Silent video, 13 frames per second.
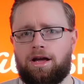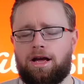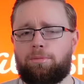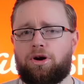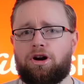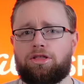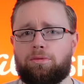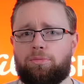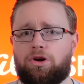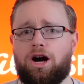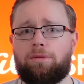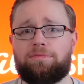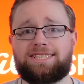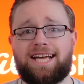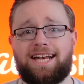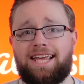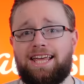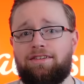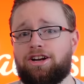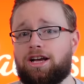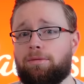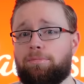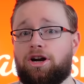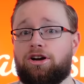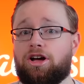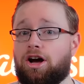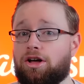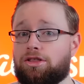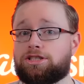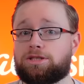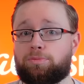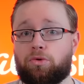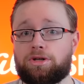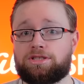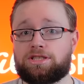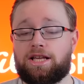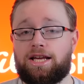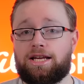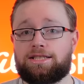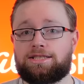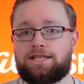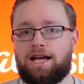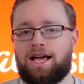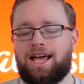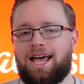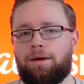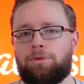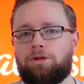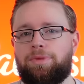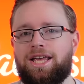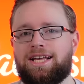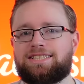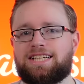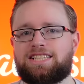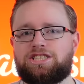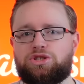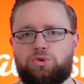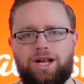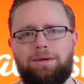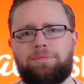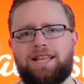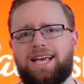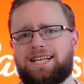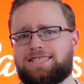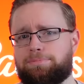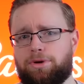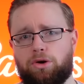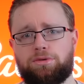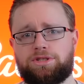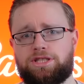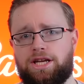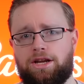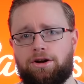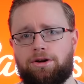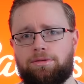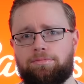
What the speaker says: And part of the problem is that even compared to other sports leagues, MLB is extremely exposed here.